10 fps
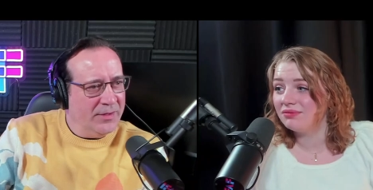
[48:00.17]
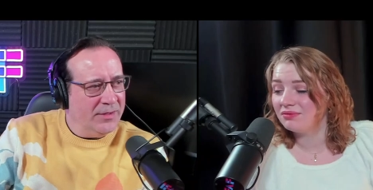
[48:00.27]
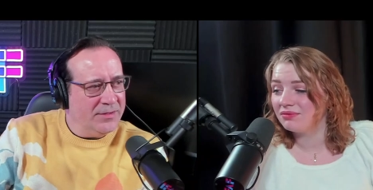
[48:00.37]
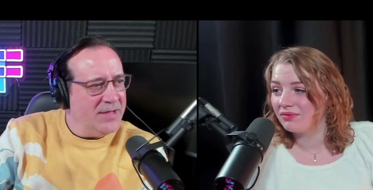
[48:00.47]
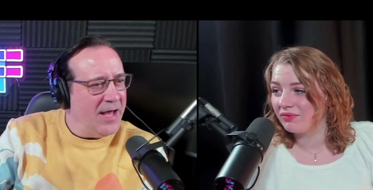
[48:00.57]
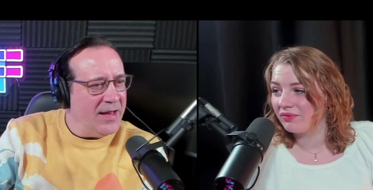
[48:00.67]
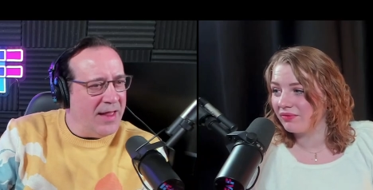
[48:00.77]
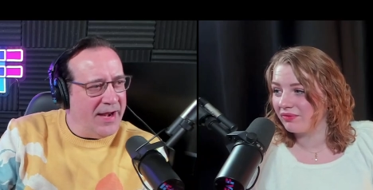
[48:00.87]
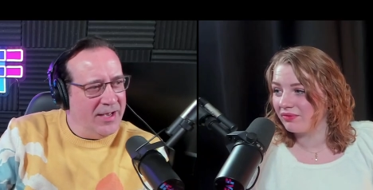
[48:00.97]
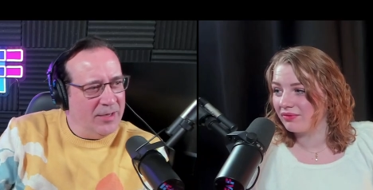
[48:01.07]
Speaker 1: There's not a
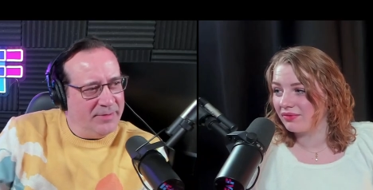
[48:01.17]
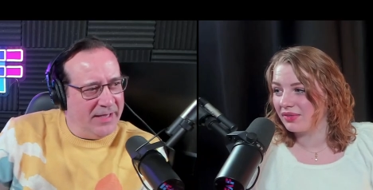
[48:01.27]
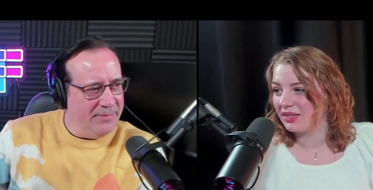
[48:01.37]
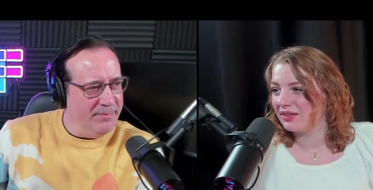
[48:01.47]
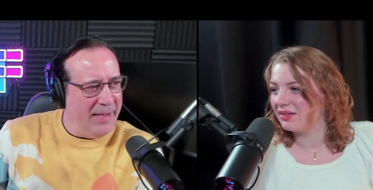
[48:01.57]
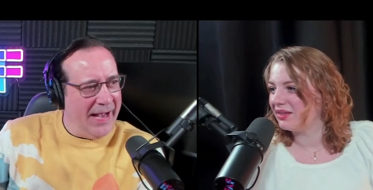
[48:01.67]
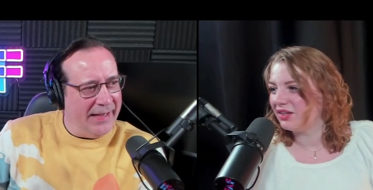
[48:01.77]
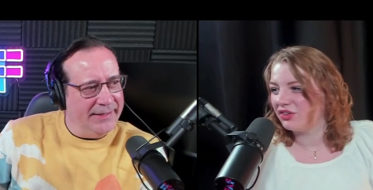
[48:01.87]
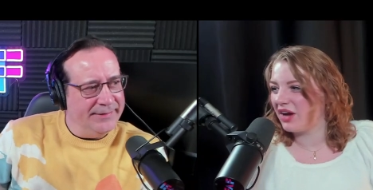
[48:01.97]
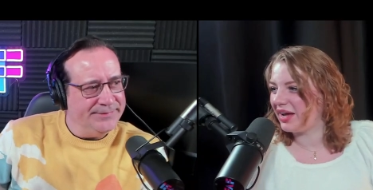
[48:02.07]
lot of help getting back.
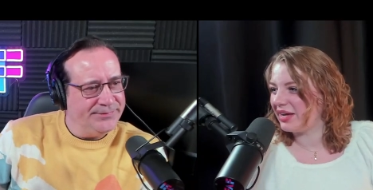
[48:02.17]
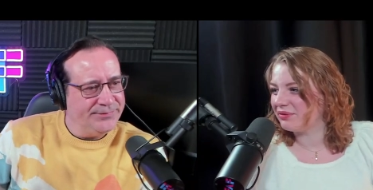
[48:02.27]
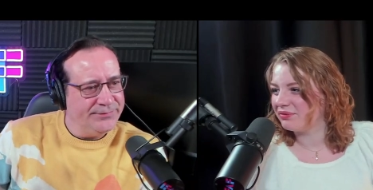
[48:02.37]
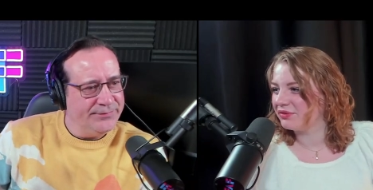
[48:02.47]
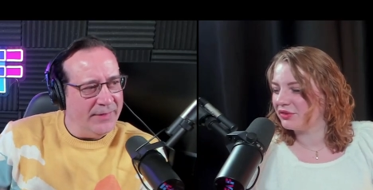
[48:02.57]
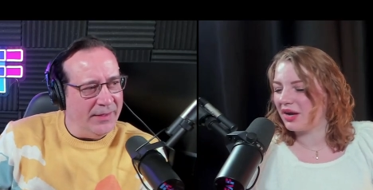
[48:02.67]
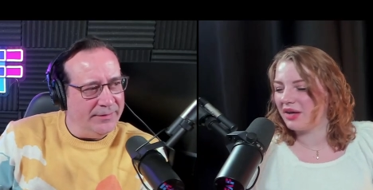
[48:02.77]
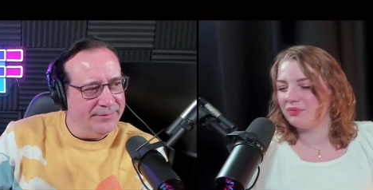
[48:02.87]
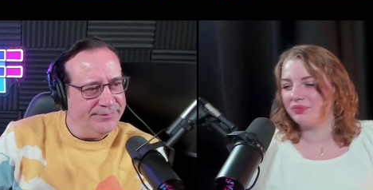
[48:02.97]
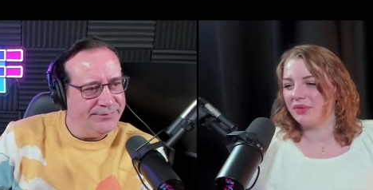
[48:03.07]
Speaker 2: Right, yeah.
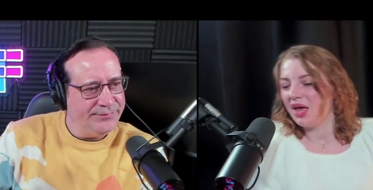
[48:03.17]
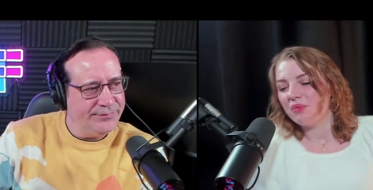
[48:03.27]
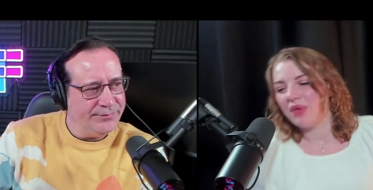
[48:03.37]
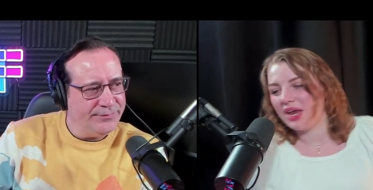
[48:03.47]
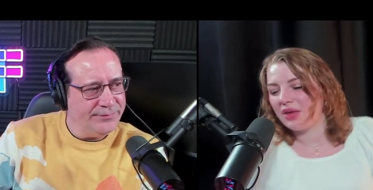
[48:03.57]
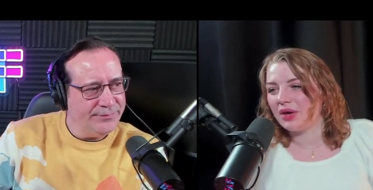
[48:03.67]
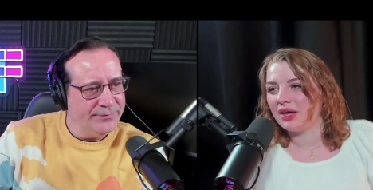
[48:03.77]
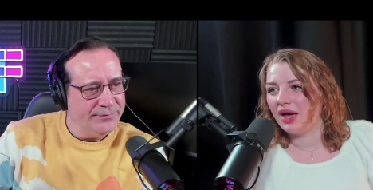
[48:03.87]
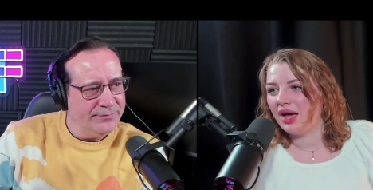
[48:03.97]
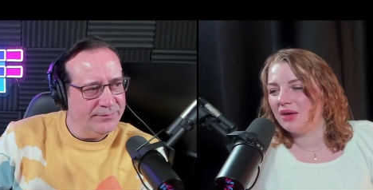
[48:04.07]
right. But anyway,
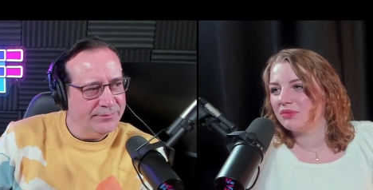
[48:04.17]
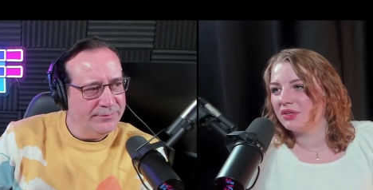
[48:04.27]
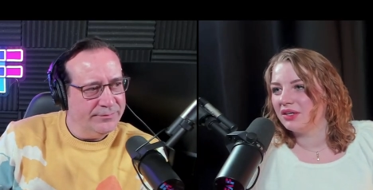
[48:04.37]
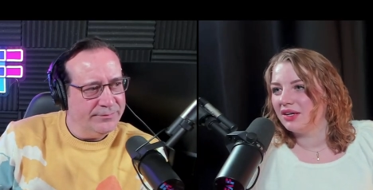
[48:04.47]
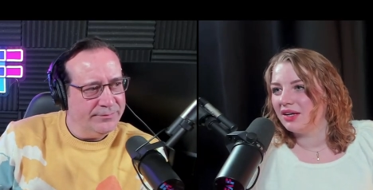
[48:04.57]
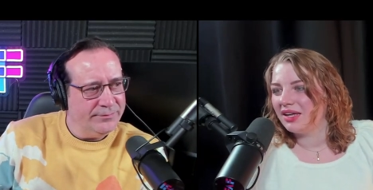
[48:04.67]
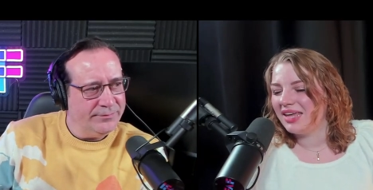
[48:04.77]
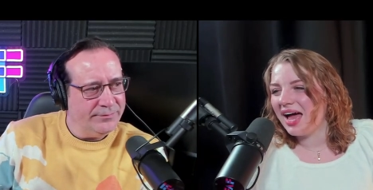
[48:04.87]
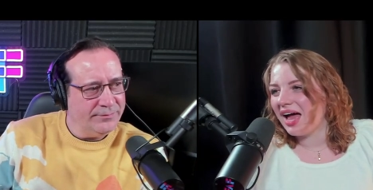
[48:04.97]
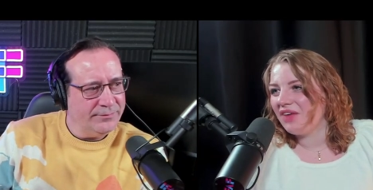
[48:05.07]
um,
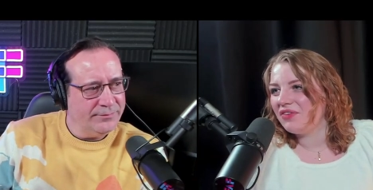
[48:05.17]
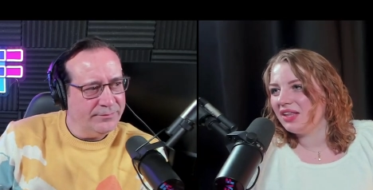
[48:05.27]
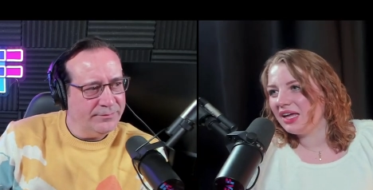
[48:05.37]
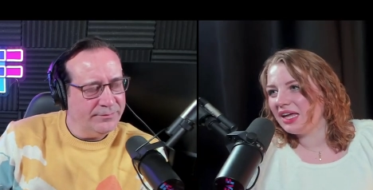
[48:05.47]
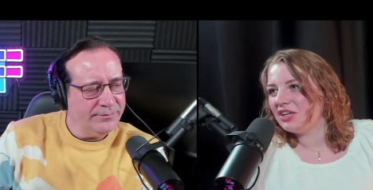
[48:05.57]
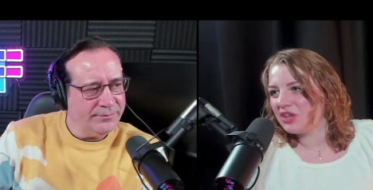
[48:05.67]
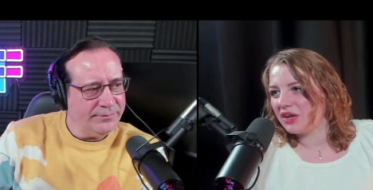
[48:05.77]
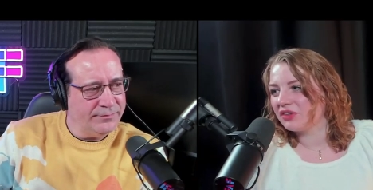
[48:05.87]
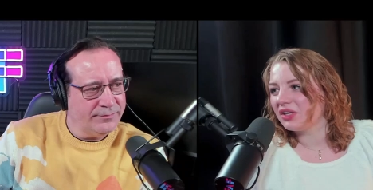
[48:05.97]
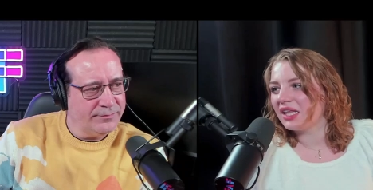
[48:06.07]
yeah, I feel like in
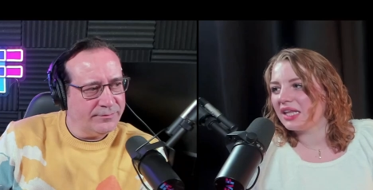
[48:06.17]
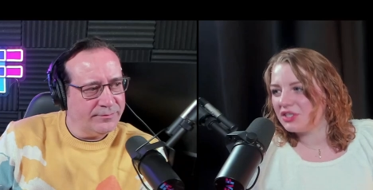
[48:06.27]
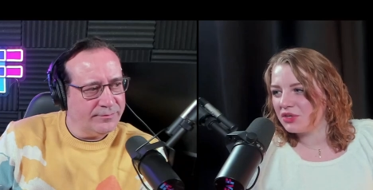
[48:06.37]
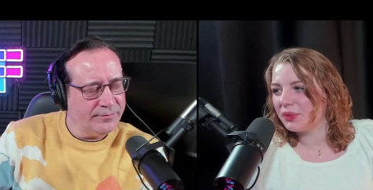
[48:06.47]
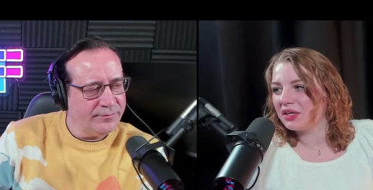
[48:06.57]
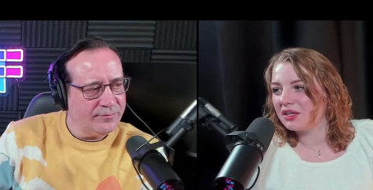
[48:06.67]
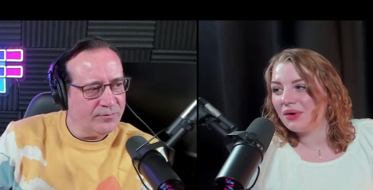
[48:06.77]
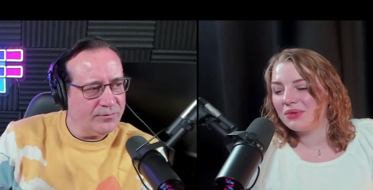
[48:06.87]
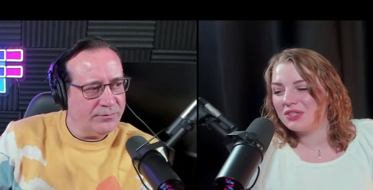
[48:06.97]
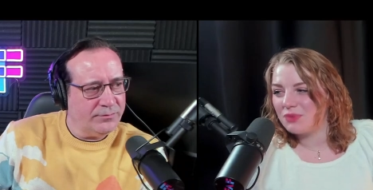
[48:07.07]
general, unless you're willing to go
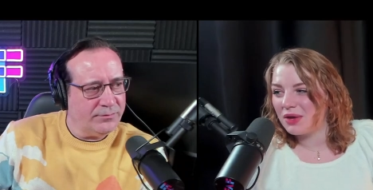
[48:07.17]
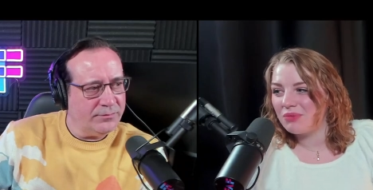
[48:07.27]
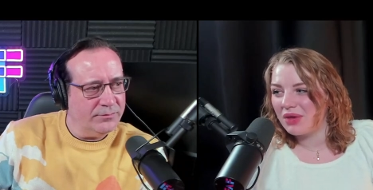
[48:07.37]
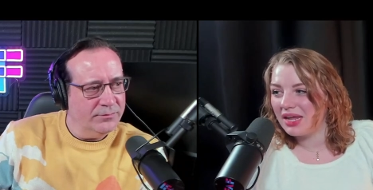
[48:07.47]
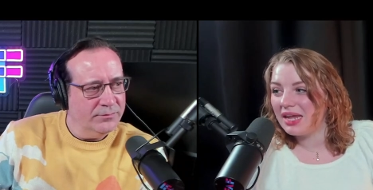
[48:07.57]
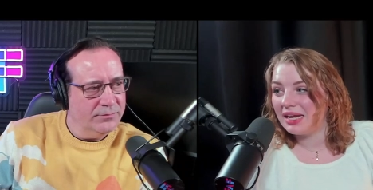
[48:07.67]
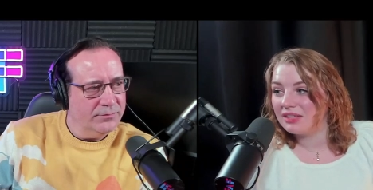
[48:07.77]
out and spend money, it is